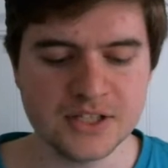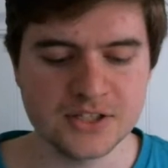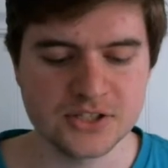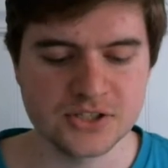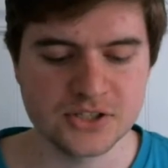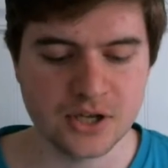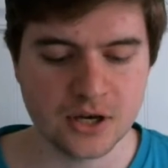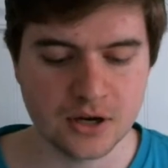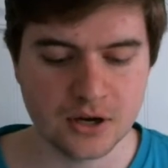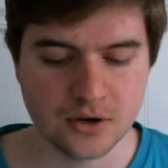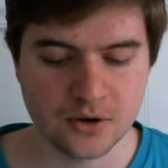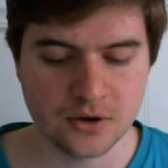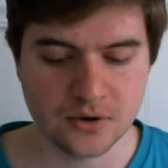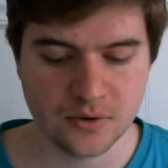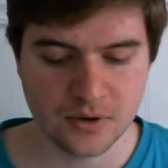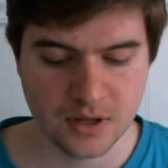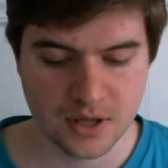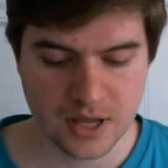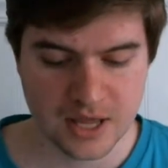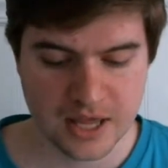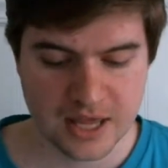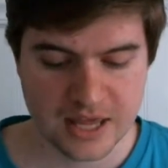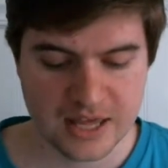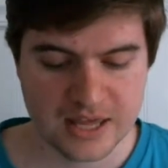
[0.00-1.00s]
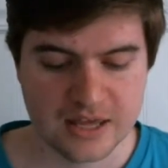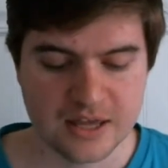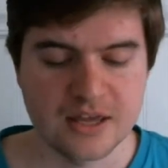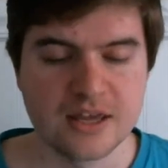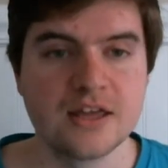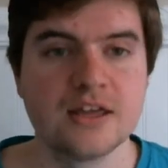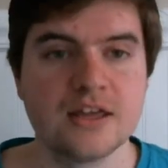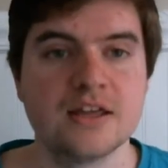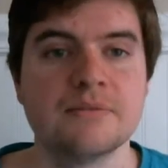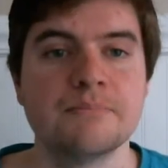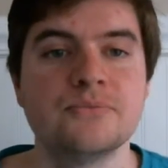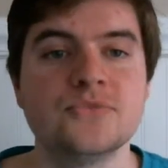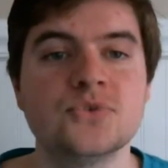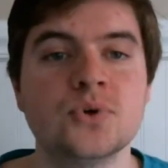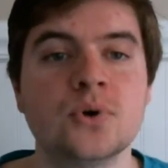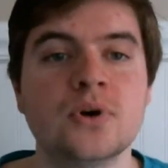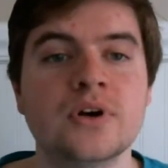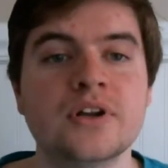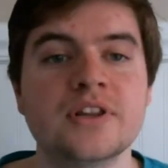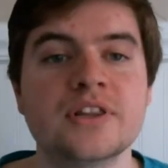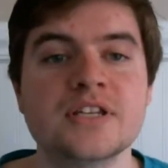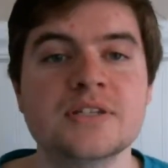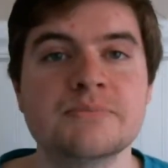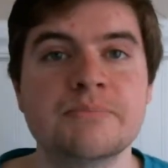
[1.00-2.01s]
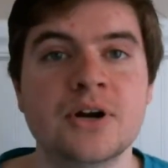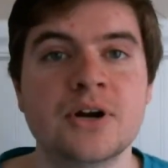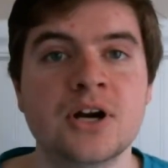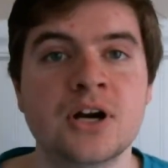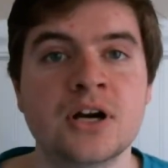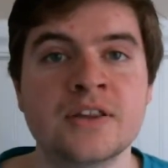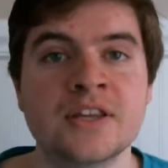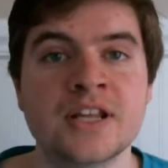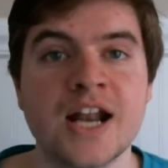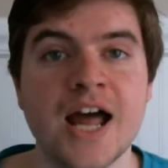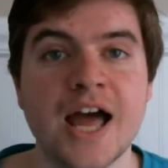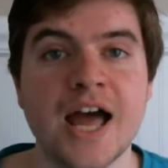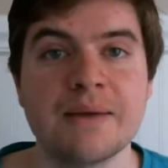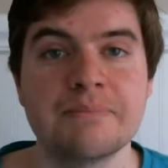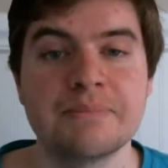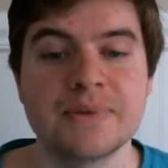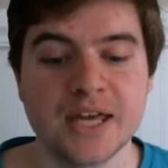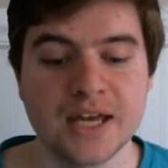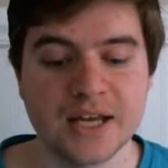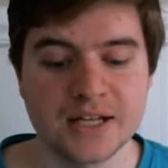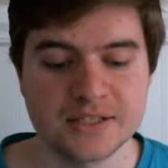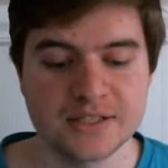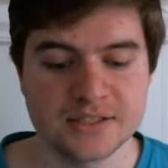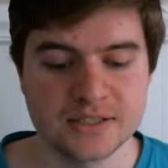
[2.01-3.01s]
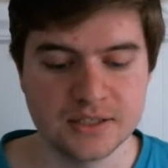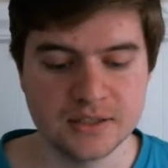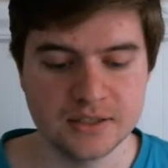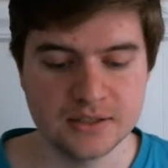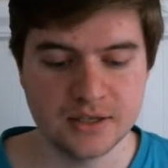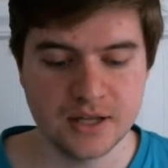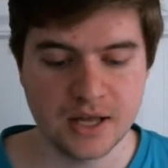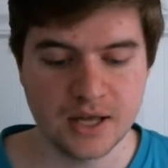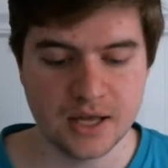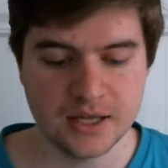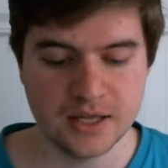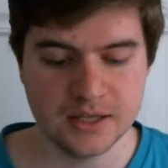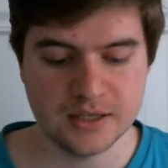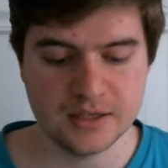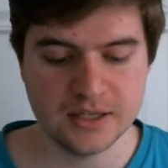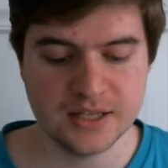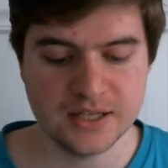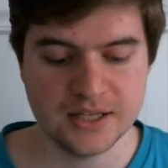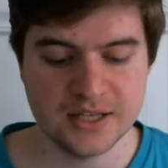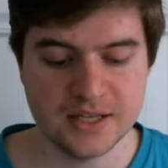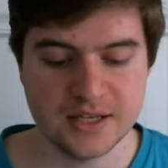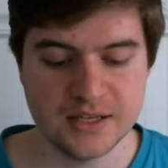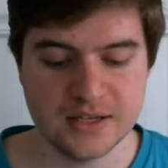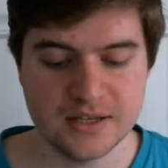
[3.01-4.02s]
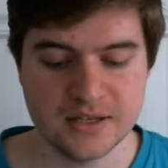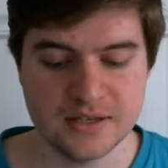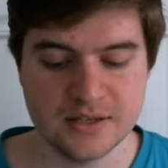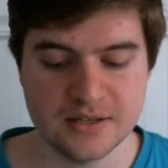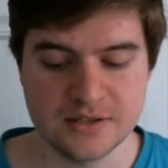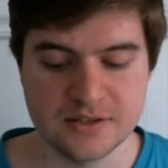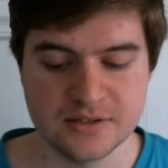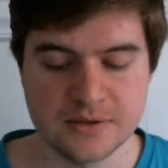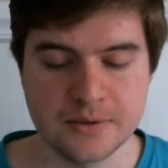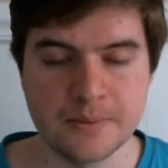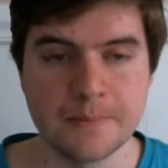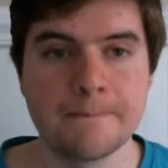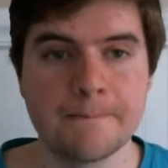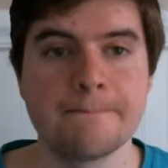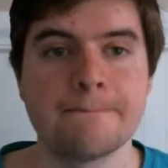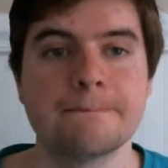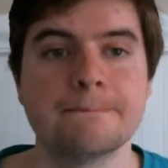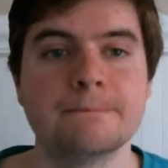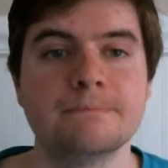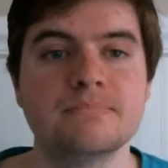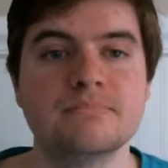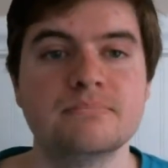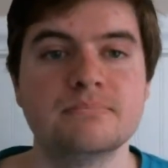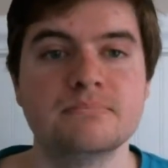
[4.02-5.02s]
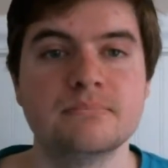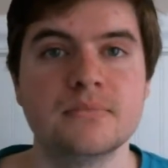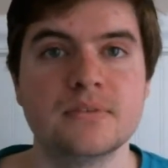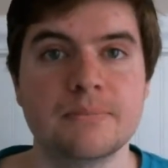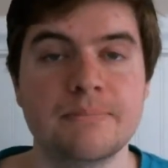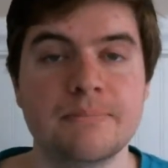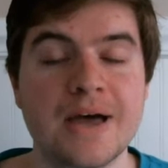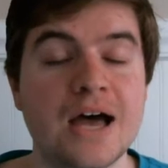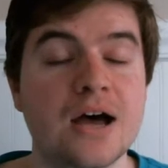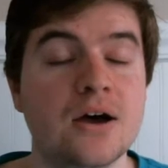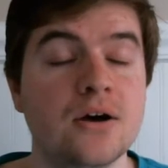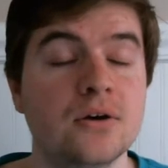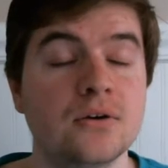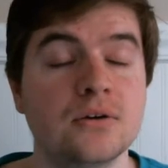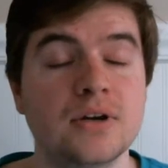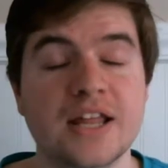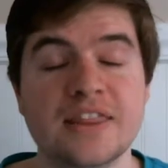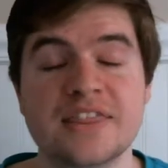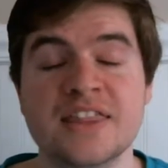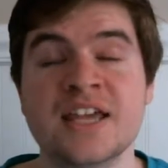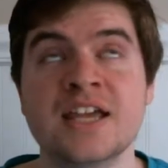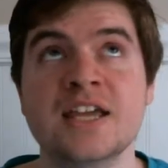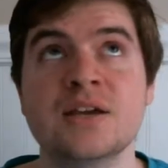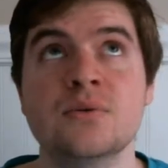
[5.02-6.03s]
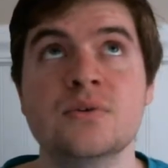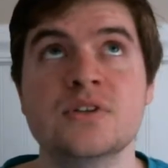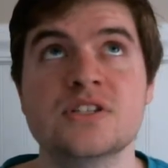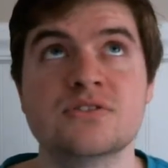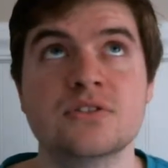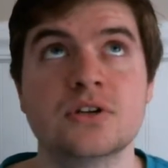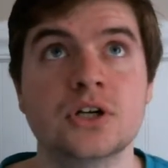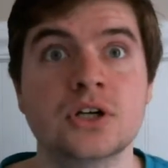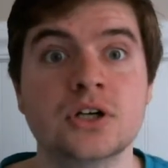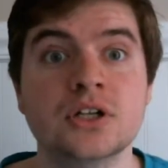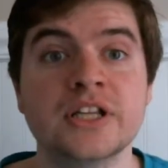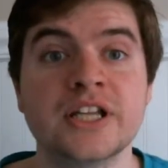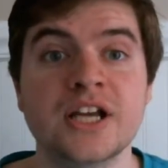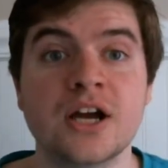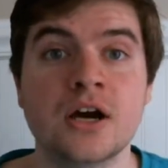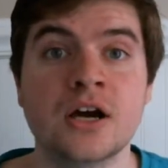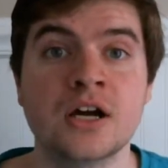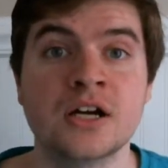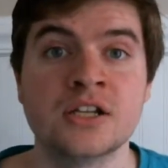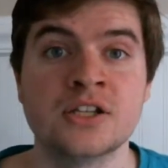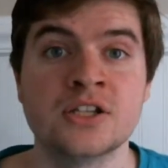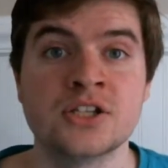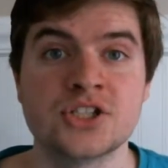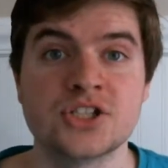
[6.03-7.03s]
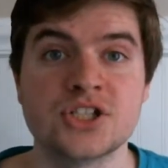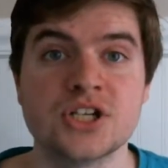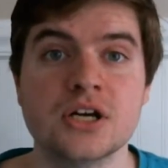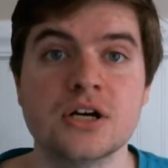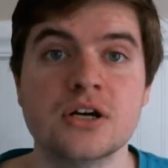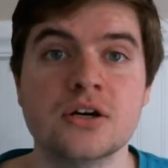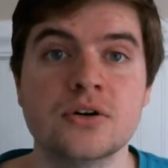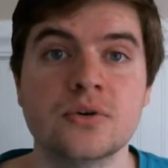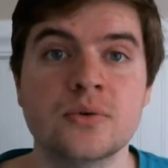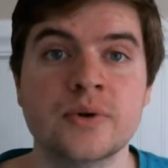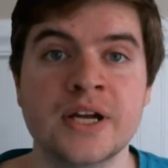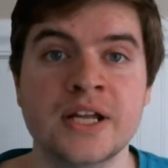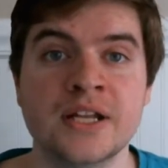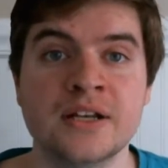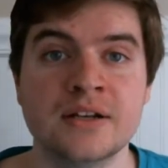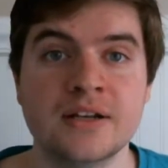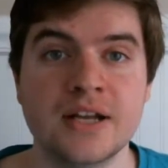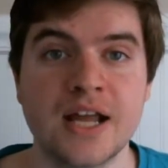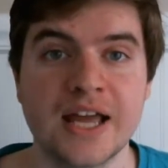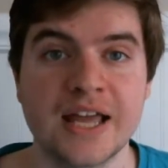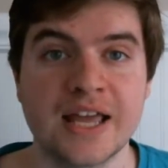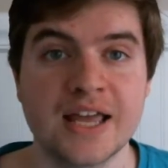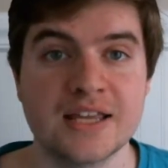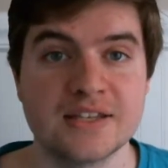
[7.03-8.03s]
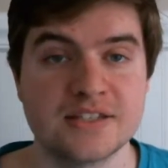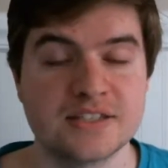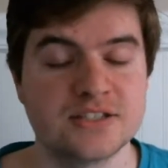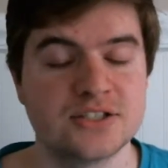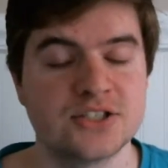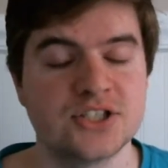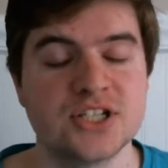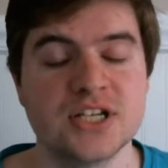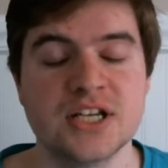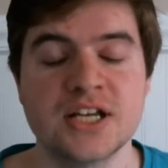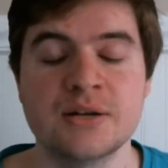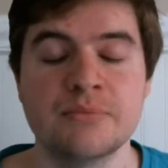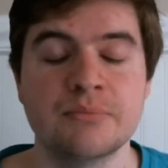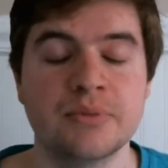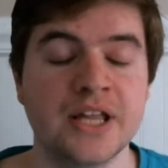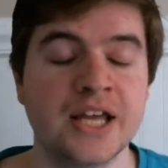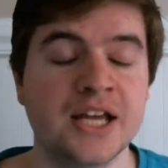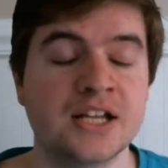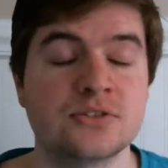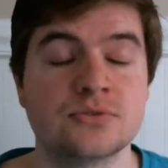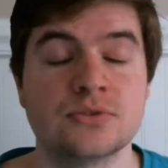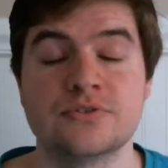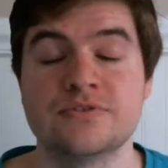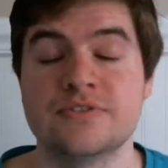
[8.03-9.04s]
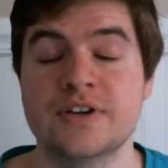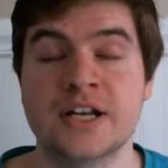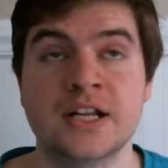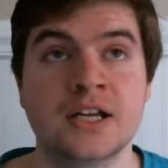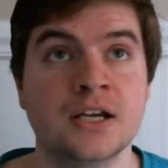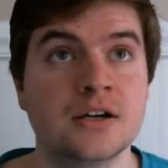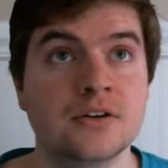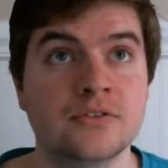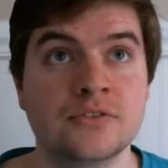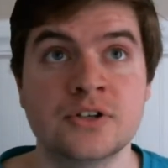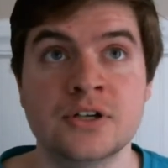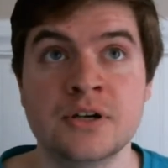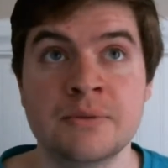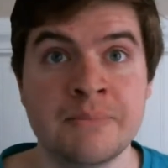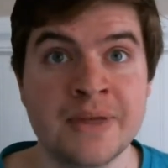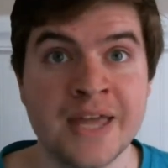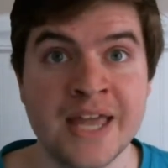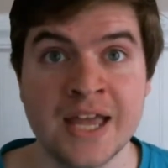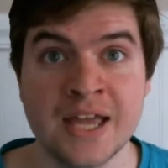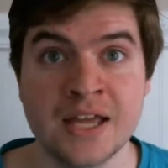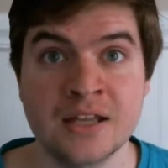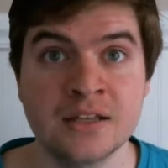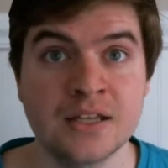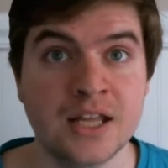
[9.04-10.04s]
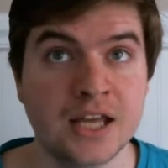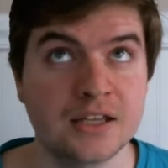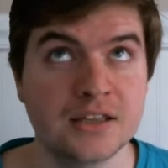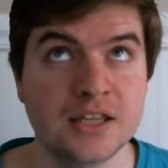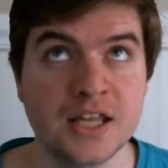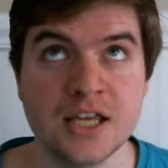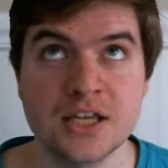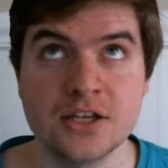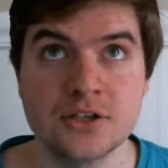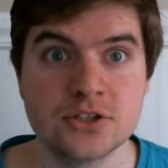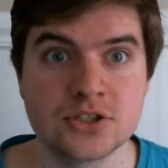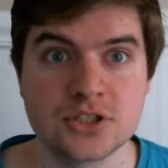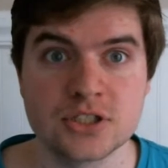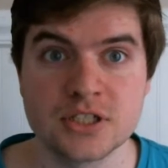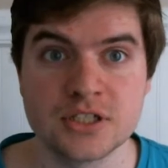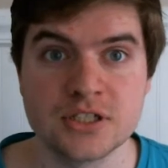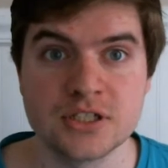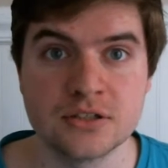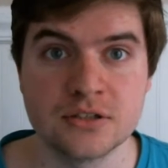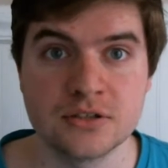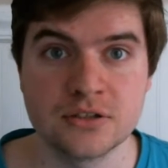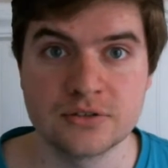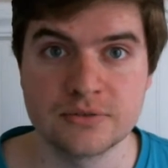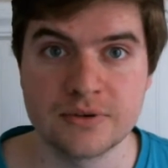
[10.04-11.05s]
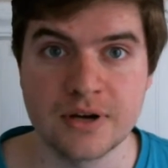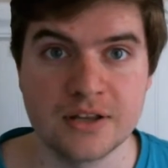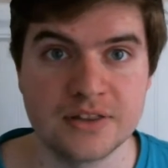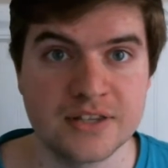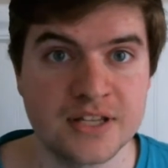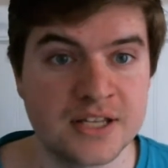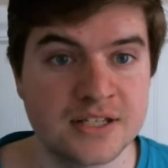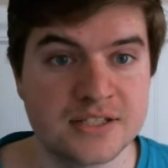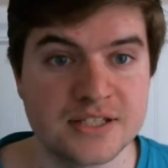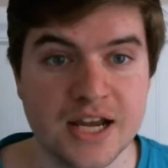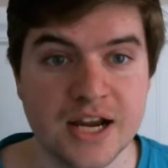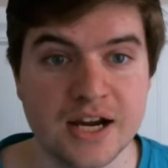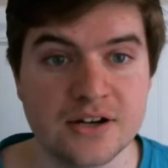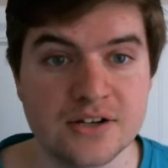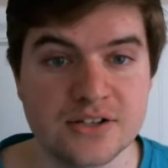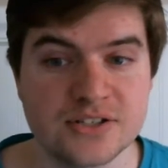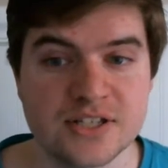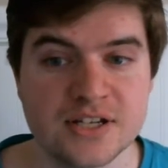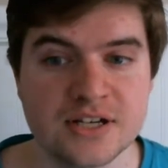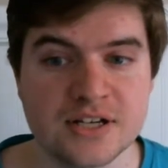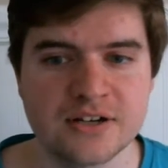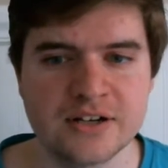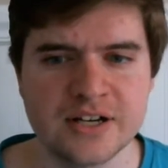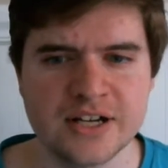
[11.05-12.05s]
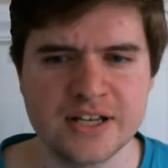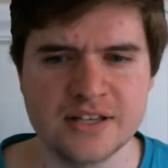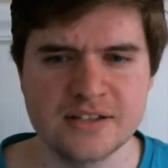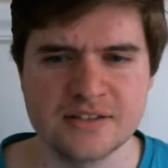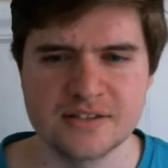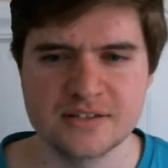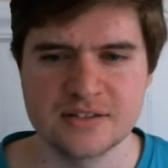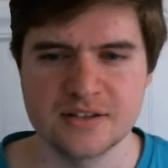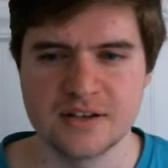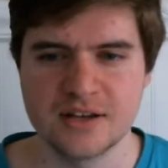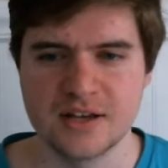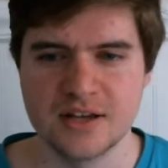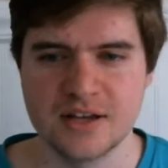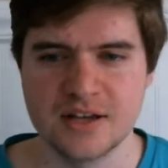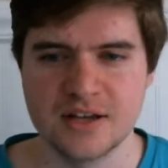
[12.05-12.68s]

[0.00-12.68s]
So Dorothy's burn that I picked is about, I think it was early on in the show when I guess she and Blanche were fighting over a man like they usually do throughout the entire series.